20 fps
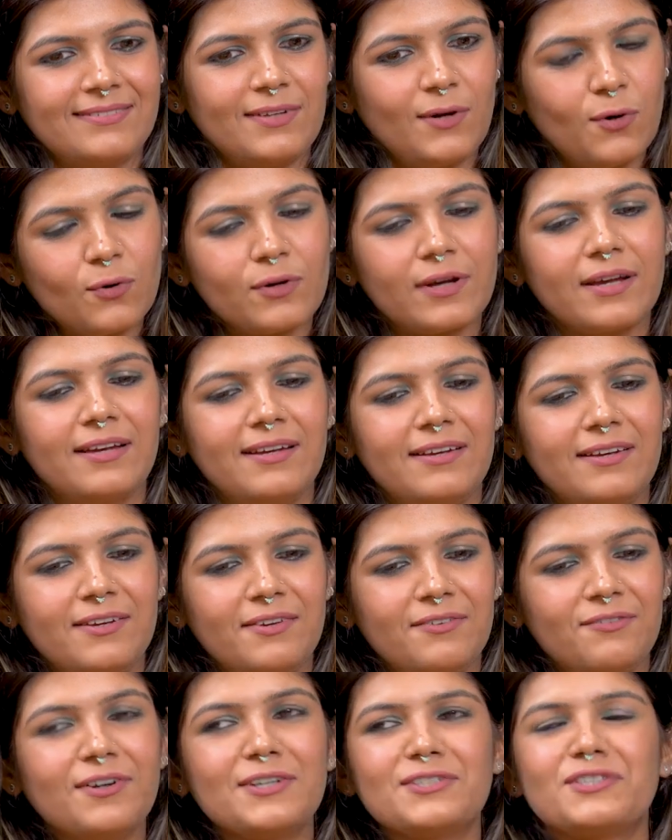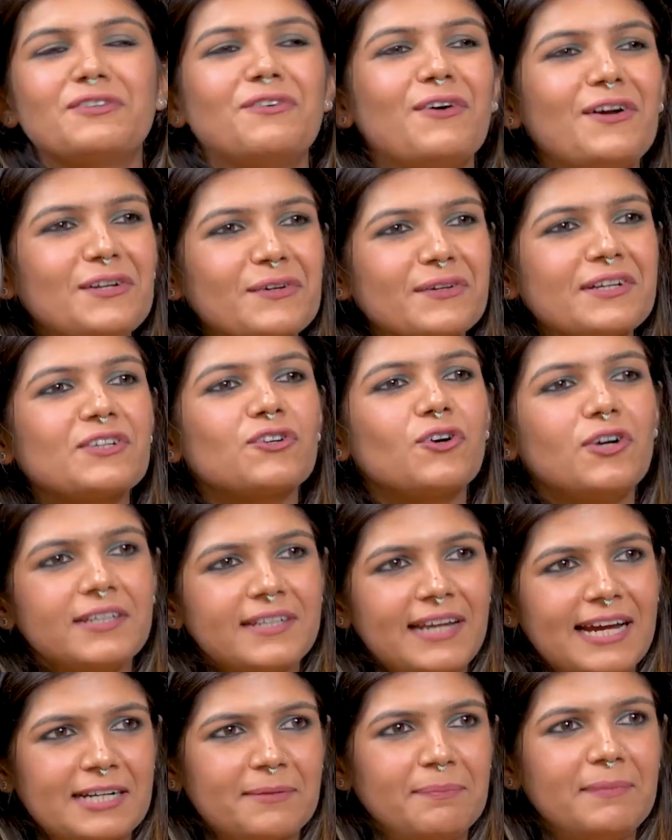Okay. First of all, you can
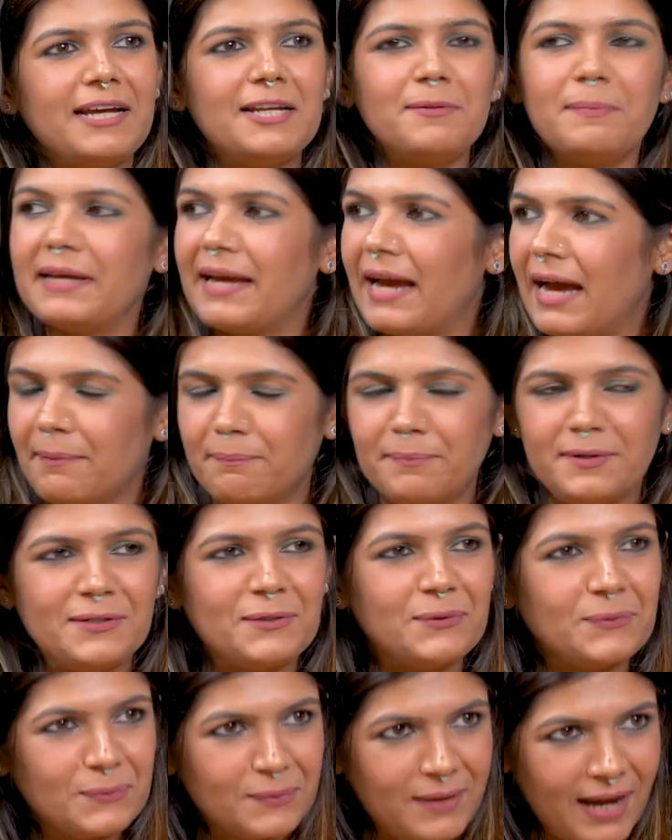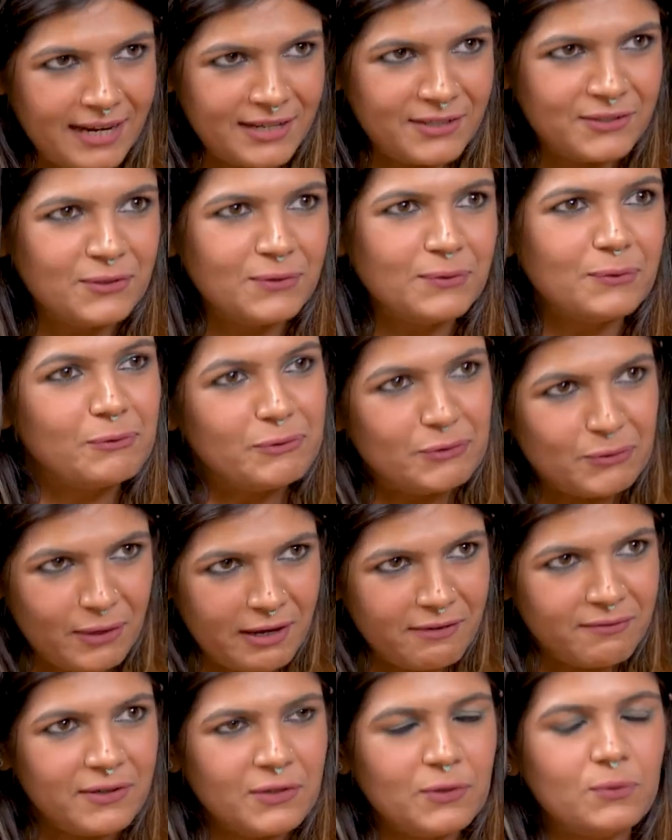contact me. I'll be happy to guide you,
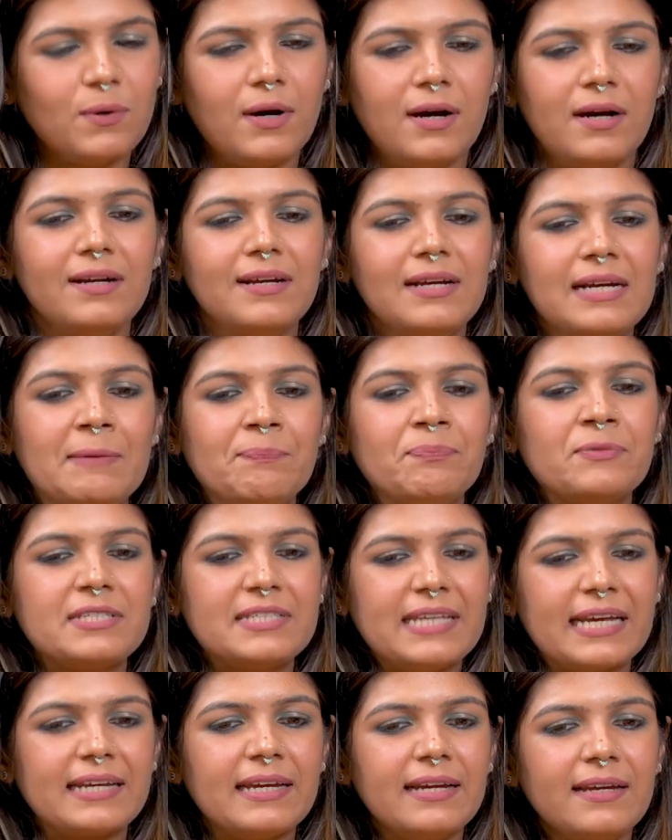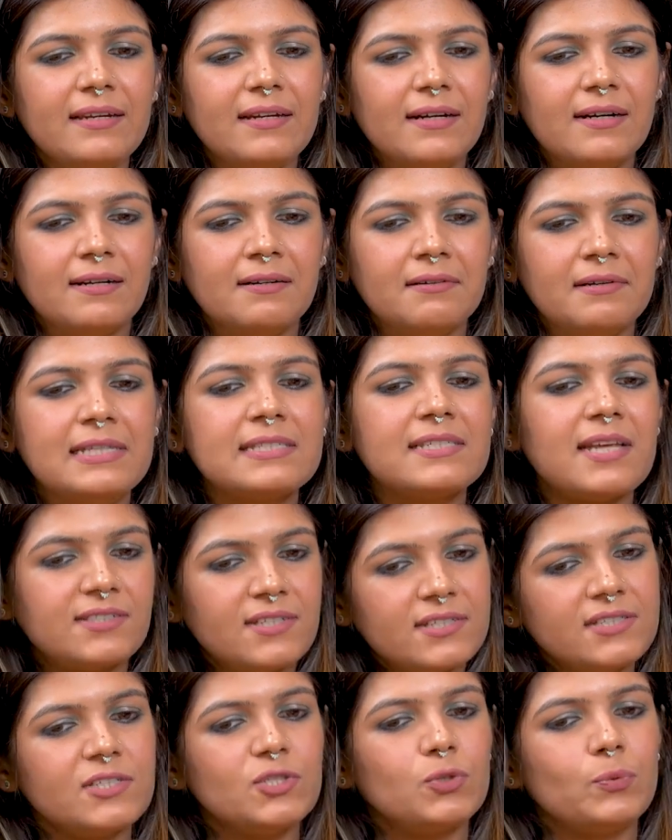whosoever you are. Second, in such
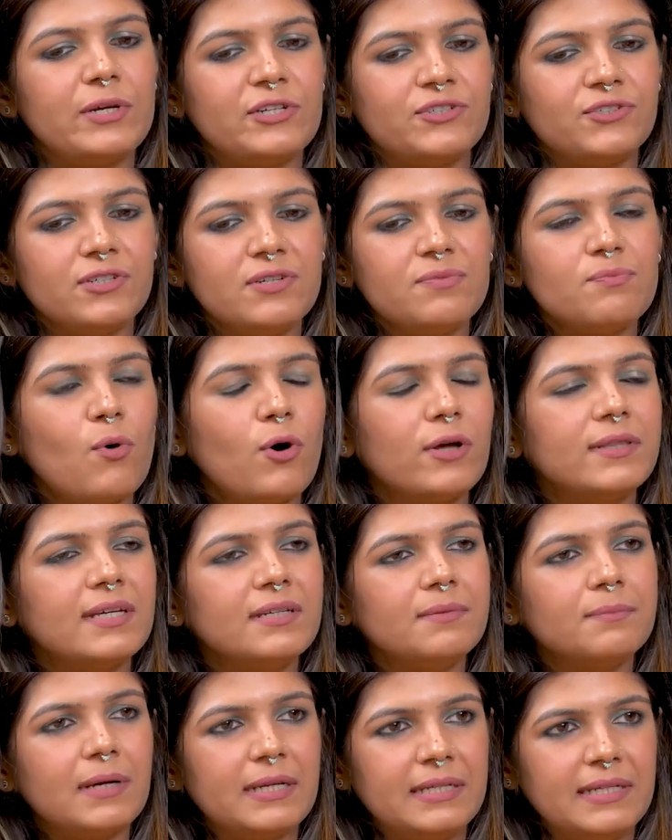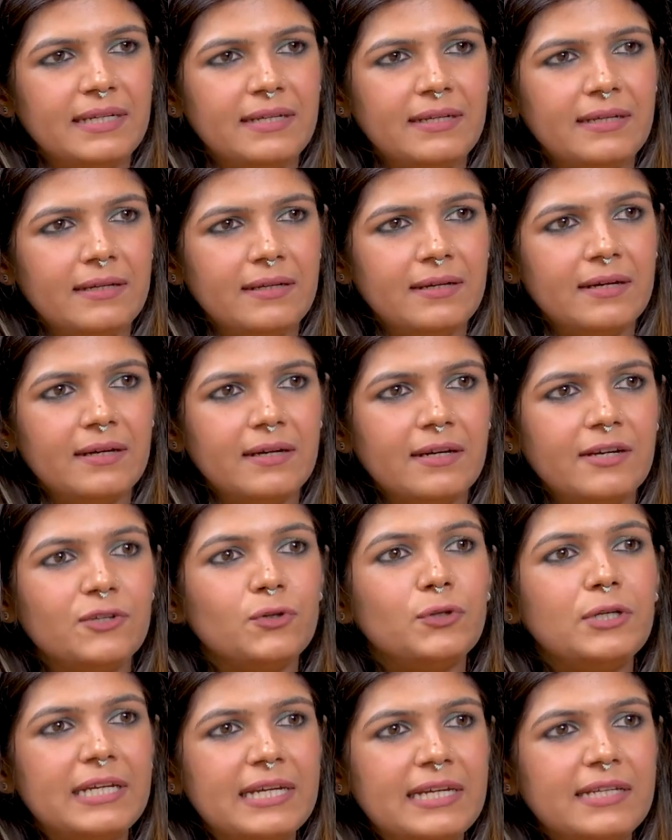a situation, more than money,
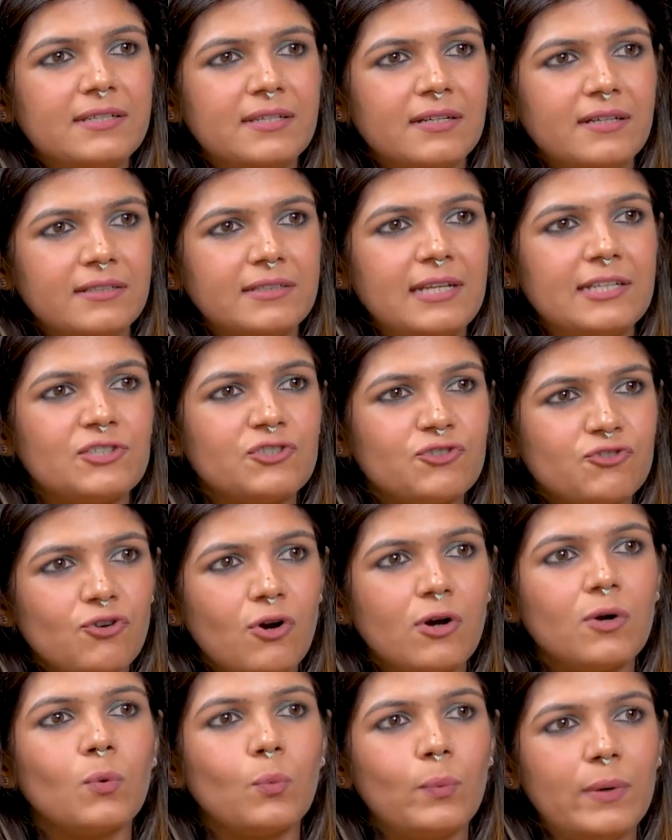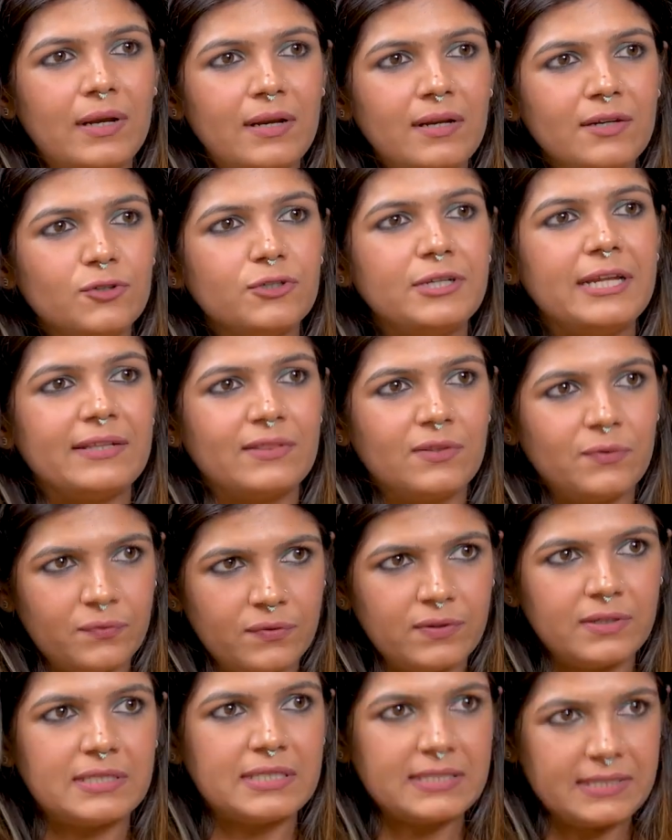you need that strong will to take the first